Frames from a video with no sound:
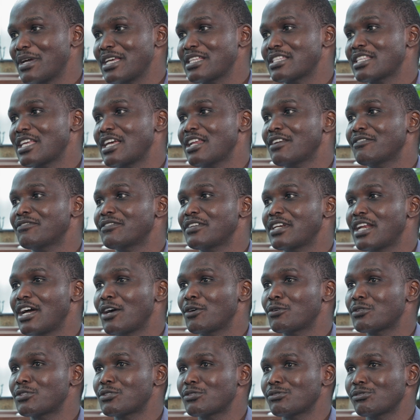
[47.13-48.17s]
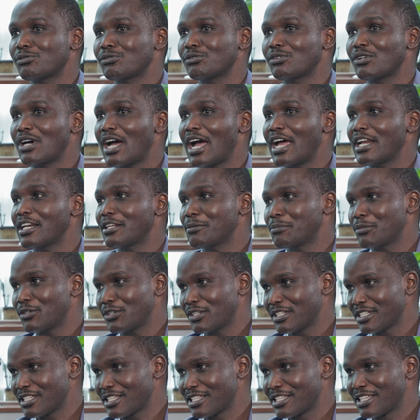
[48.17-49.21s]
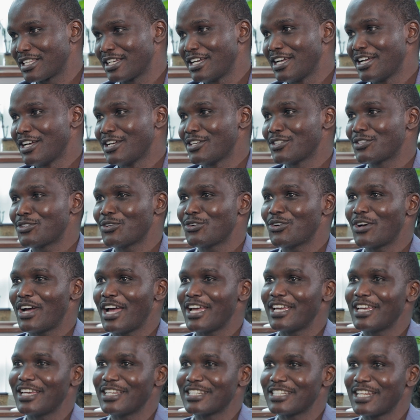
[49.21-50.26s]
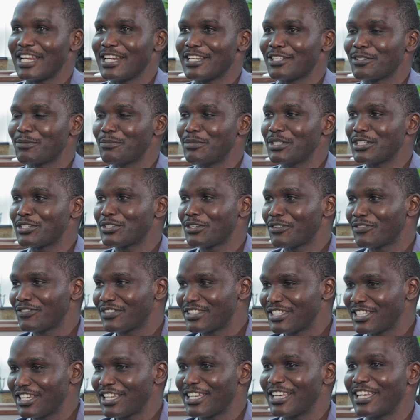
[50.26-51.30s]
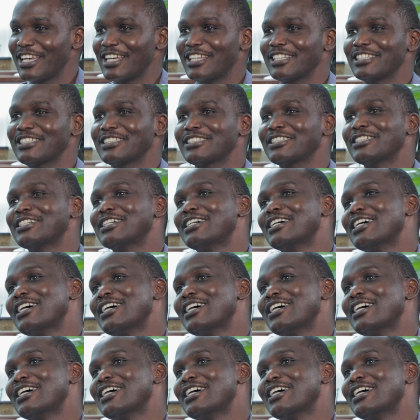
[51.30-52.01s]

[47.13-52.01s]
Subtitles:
myself now to animals. So I ate a little bit of chicken